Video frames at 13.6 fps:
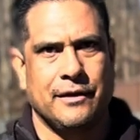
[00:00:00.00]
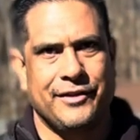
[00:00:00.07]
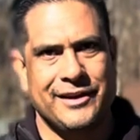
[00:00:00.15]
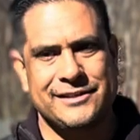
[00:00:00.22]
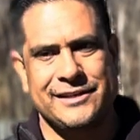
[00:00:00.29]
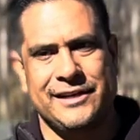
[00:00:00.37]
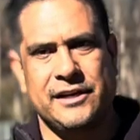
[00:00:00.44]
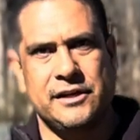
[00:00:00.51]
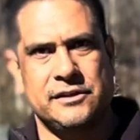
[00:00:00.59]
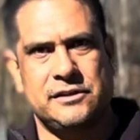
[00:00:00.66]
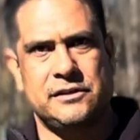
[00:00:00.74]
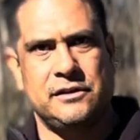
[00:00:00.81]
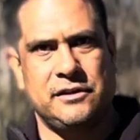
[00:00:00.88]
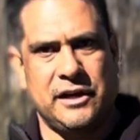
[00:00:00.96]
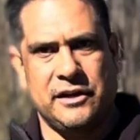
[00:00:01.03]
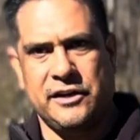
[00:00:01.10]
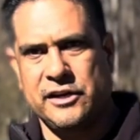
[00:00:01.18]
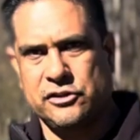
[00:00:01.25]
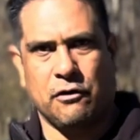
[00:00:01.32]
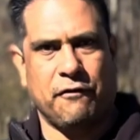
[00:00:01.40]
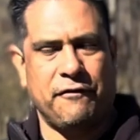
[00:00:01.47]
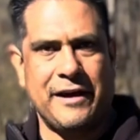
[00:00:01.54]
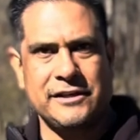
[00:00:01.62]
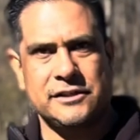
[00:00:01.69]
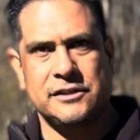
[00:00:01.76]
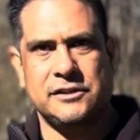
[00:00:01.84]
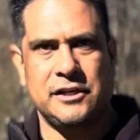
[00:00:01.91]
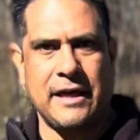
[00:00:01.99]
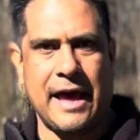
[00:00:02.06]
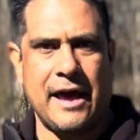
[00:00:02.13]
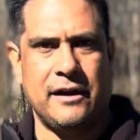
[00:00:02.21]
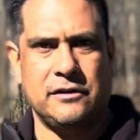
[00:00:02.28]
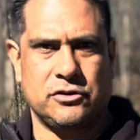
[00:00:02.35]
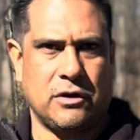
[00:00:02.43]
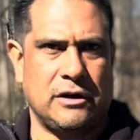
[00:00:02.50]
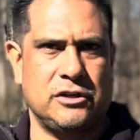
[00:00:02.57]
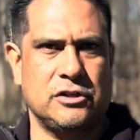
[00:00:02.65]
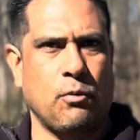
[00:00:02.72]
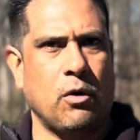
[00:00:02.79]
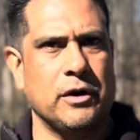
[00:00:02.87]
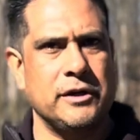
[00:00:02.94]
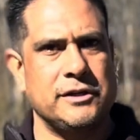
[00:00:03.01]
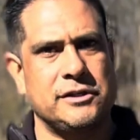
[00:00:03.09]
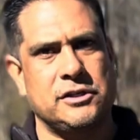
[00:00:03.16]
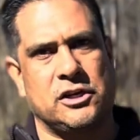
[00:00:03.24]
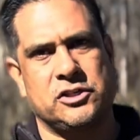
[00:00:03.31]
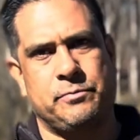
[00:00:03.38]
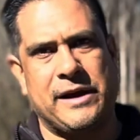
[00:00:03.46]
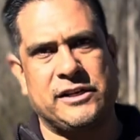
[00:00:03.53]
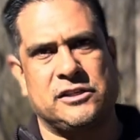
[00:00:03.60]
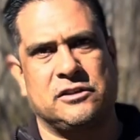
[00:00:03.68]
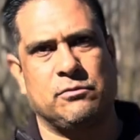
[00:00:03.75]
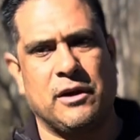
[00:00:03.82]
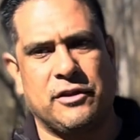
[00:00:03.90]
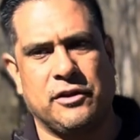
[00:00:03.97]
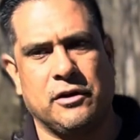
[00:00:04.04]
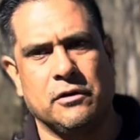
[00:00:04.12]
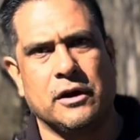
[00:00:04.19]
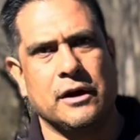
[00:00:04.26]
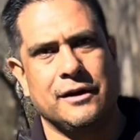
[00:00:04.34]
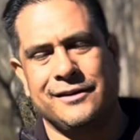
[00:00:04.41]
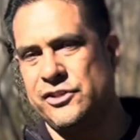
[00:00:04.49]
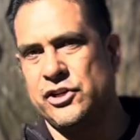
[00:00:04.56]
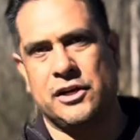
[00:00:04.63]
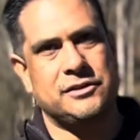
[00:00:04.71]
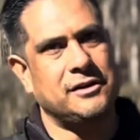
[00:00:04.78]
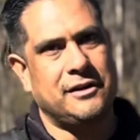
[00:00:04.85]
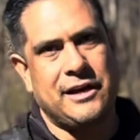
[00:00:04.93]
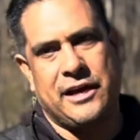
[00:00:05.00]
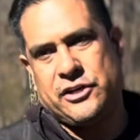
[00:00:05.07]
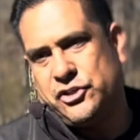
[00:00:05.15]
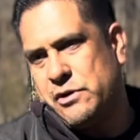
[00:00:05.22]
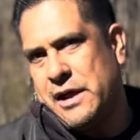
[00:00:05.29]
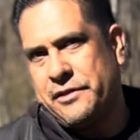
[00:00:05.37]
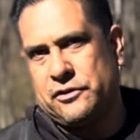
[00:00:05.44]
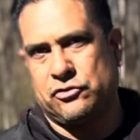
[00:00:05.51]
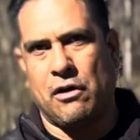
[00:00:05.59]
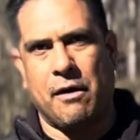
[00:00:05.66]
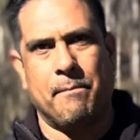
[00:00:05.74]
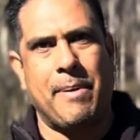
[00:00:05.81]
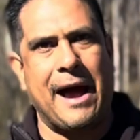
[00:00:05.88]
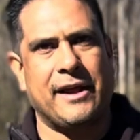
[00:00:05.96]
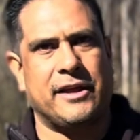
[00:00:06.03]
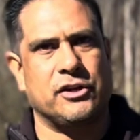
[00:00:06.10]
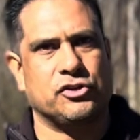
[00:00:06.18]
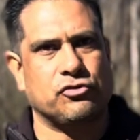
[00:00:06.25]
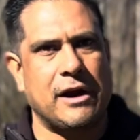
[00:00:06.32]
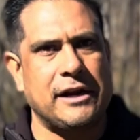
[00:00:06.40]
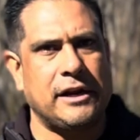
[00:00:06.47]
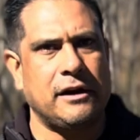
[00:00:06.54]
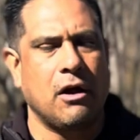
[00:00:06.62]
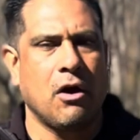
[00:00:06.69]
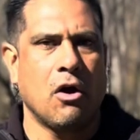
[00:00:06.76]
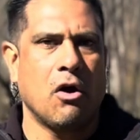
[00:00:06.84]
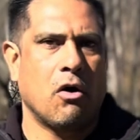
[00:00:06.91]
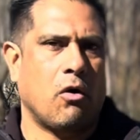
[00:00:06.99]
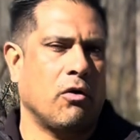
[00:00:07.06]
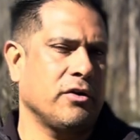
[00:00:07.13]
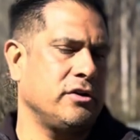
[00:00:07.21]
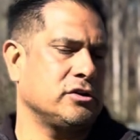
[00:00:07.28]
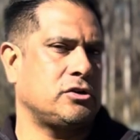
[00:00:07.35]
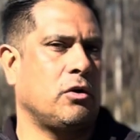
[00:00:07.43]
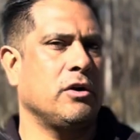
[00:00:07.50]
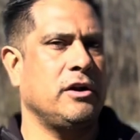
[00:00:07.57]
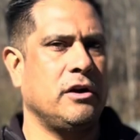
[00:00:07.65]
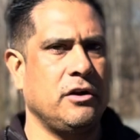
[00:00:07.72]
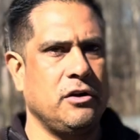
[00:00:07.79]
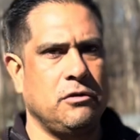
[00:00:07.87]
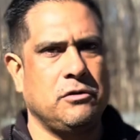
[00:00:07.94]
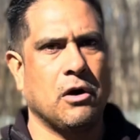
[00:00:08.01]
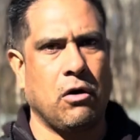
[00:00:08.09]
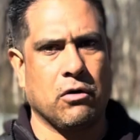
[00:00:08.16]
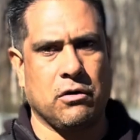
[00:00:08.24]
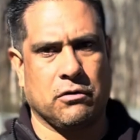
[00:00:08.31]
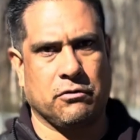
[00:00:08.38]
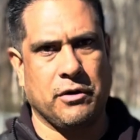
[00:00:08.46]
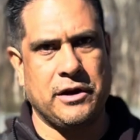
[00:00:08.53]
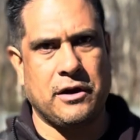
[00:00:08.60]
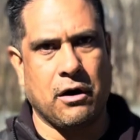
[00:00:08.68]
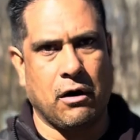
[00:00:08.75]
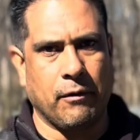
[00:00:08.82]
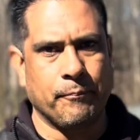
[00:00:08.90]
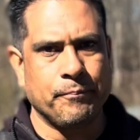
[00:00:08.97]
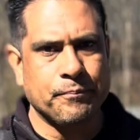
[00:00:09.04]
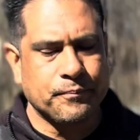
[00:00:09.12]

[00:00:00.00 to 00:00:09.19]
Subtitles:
This is the initial phases to that, so I just wanted to touch bases with you just in case you have to drop back in training or you're starting a new dog on recall.